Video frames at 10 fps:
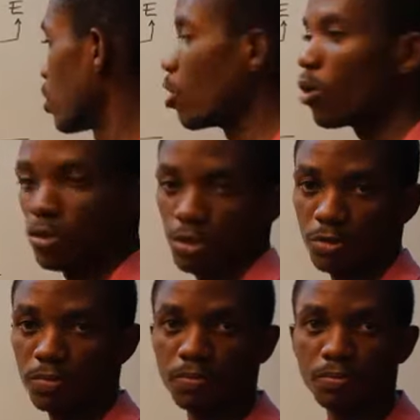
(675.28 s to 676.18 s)
The load.
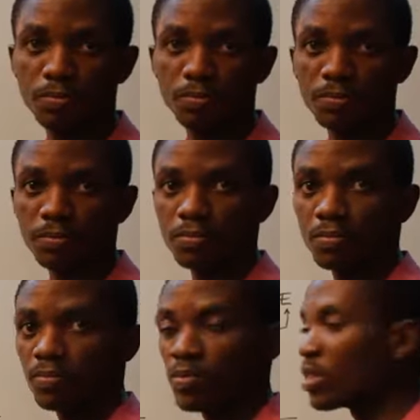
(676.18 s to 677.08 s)

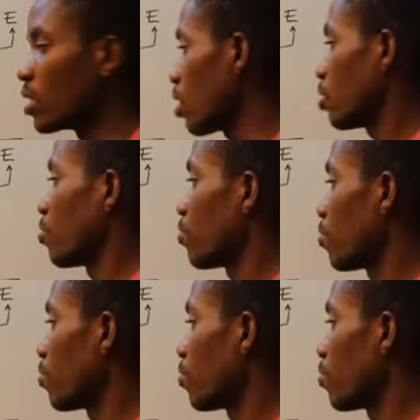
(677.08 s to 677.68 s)
Now, your